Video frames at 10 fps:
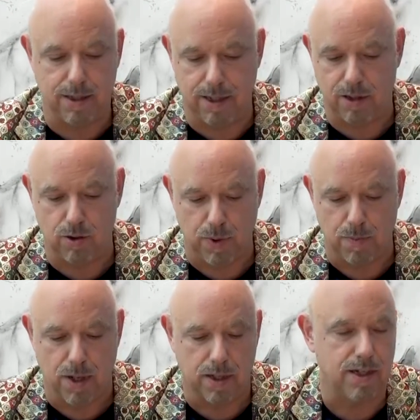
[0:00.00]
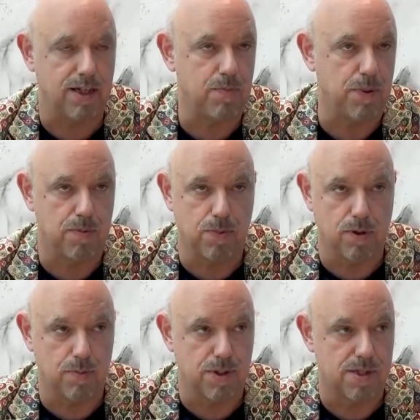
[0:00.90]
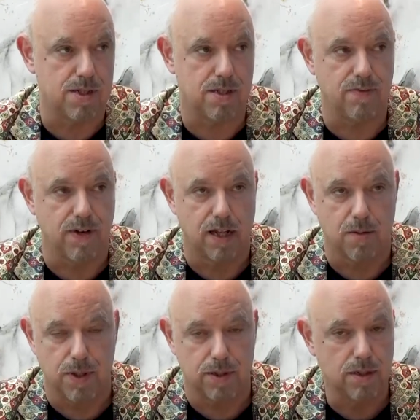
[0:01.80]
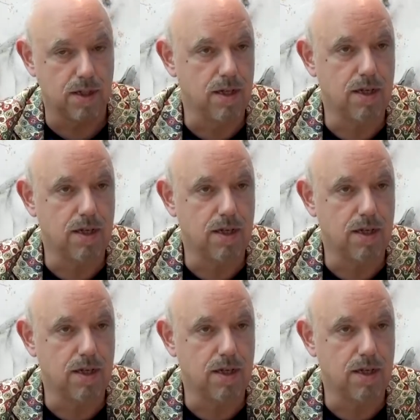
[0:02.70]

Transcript: They could be marketing people, business development.